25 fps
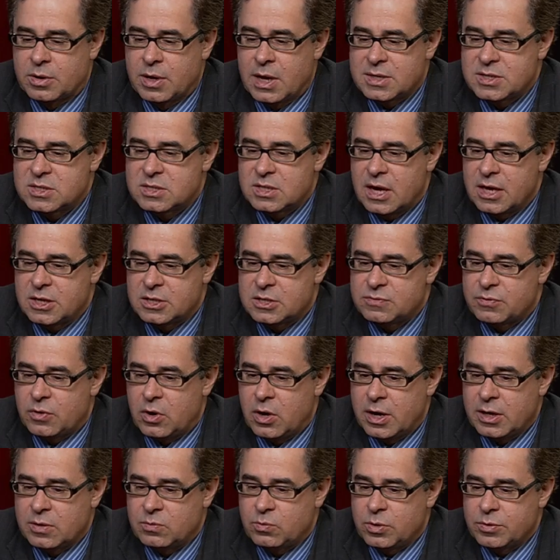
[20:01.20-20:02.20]
not
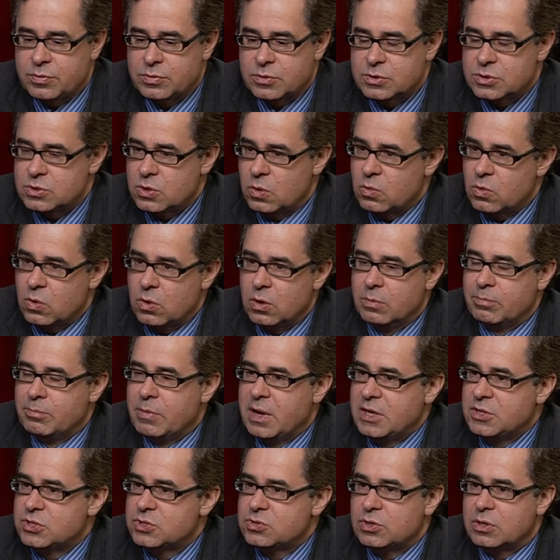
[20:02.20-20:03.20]
satisfied with the so-called
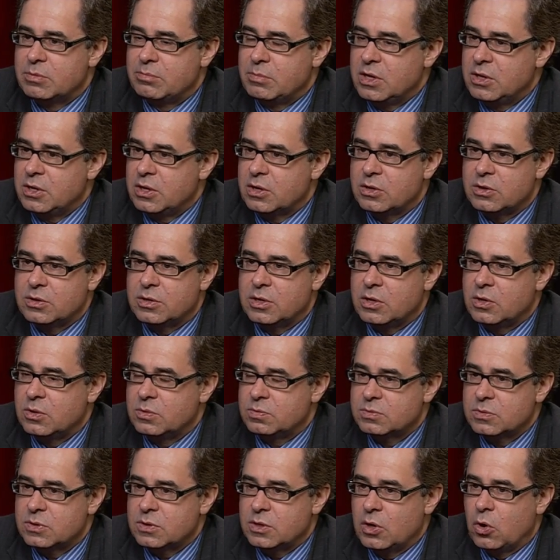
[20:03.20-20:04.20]
mainstream media, the
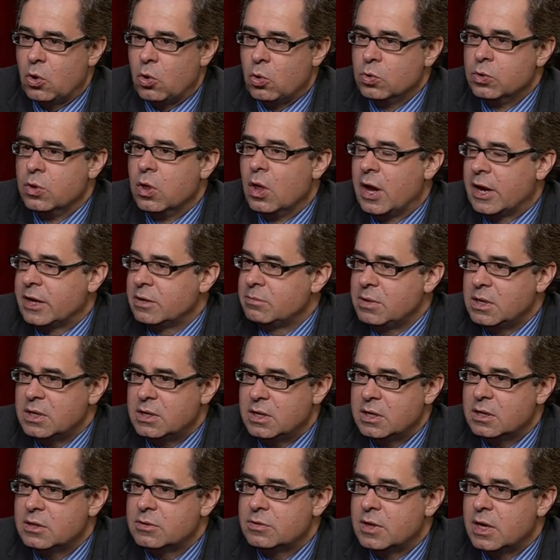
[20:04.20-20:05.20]
the old line
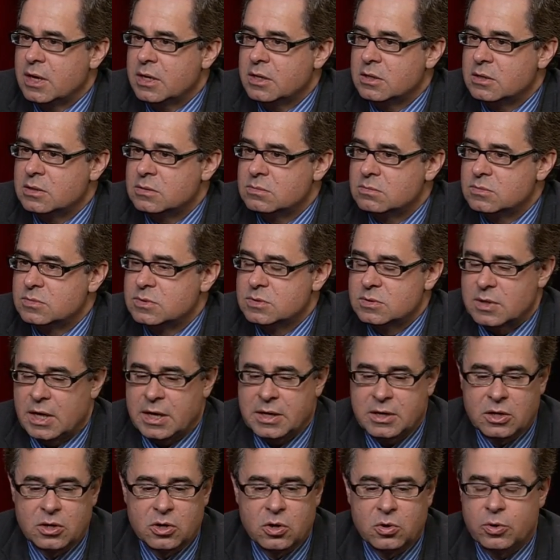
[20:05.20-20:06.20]
media, they can they
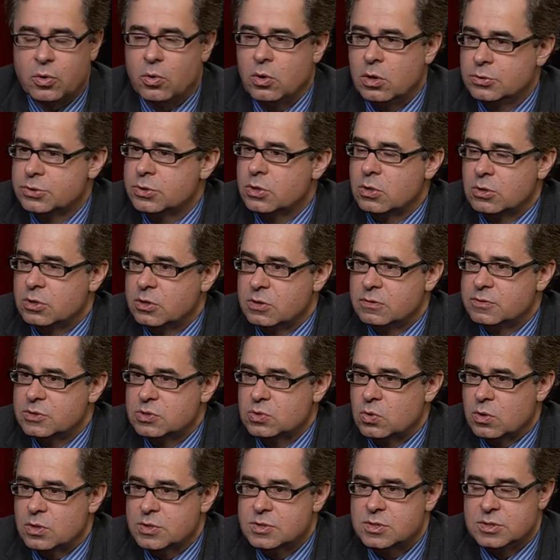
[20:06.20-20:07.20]
can go to alternative
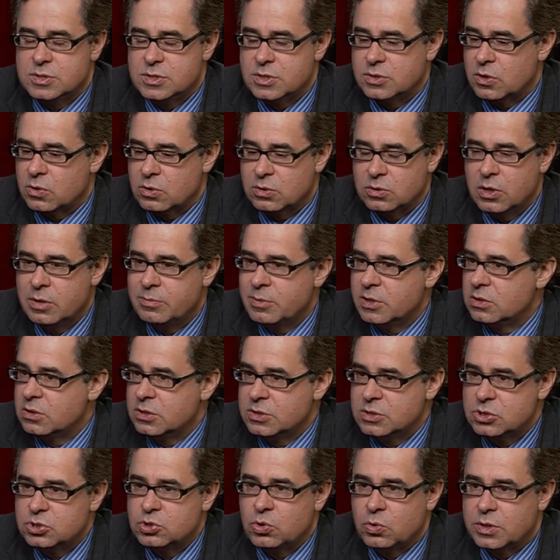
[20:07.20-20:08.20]
sources, and there are
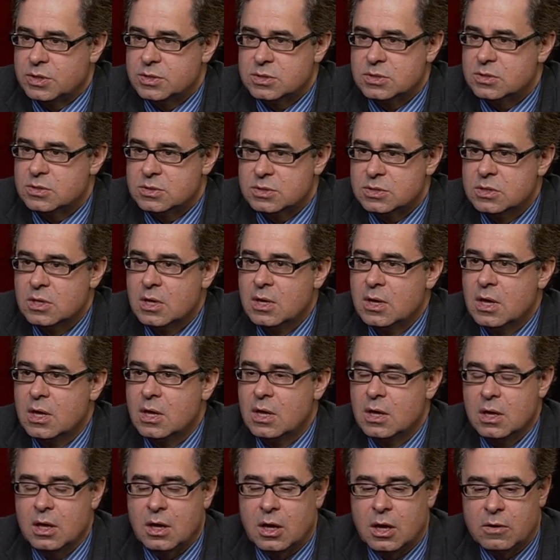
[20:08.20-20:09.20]
limitless choices
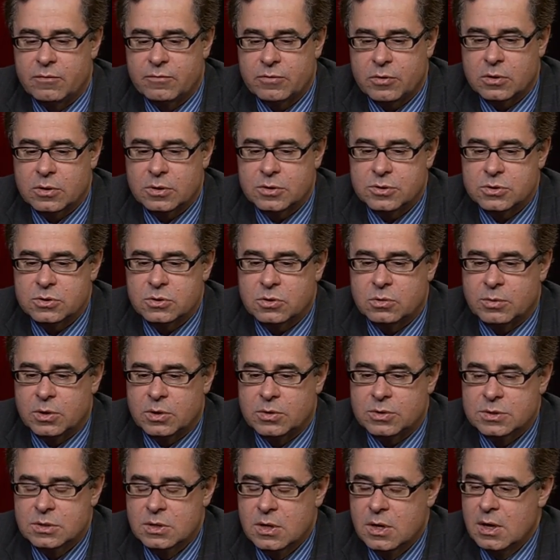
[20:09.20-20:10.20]
uh, for
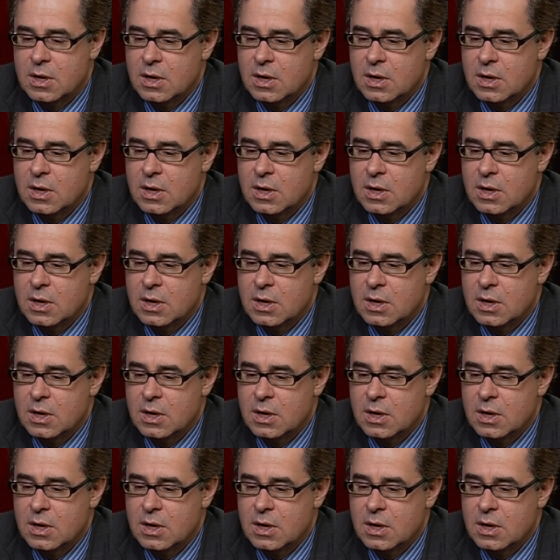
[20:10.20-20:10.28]
consumers.